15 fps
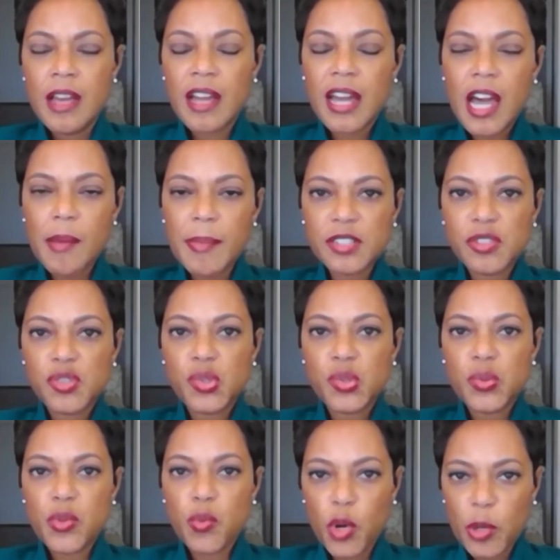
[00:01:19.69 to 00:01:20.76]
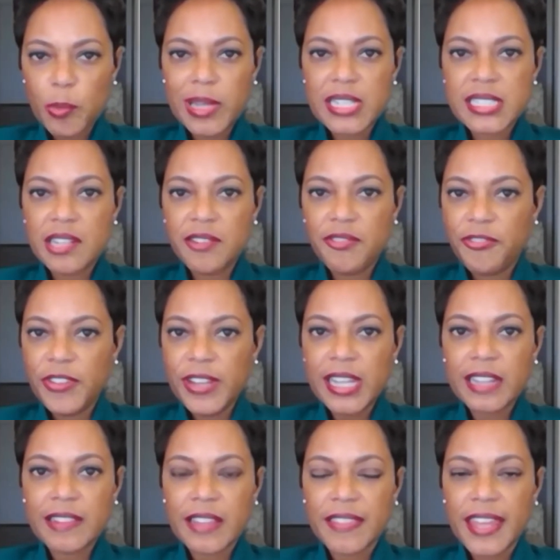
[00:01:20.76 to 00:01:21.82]
coming to the workplace and
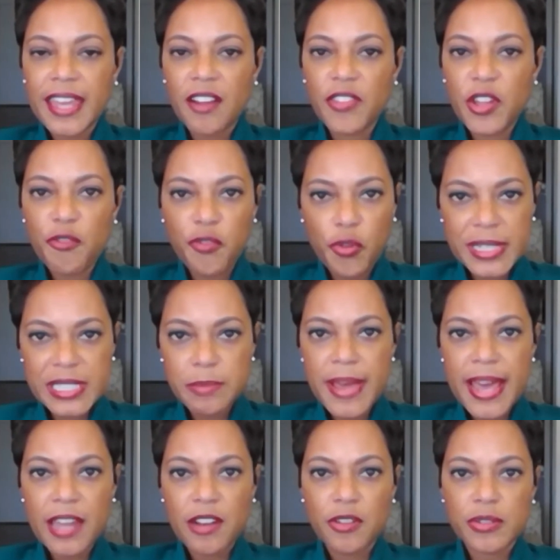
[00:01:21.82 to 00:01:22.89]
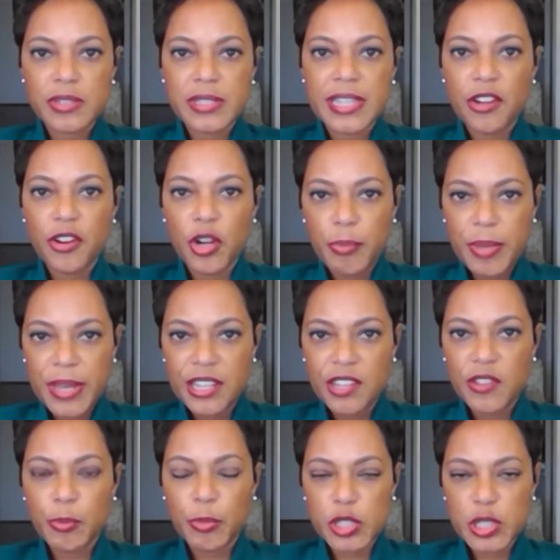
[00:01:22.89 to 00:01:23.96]
feeling like they, their voice matters, their opinion,
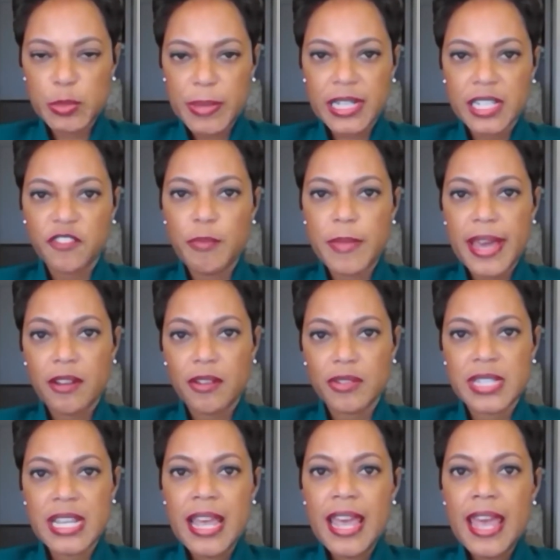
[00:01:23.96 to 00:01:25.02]
their perspective matters,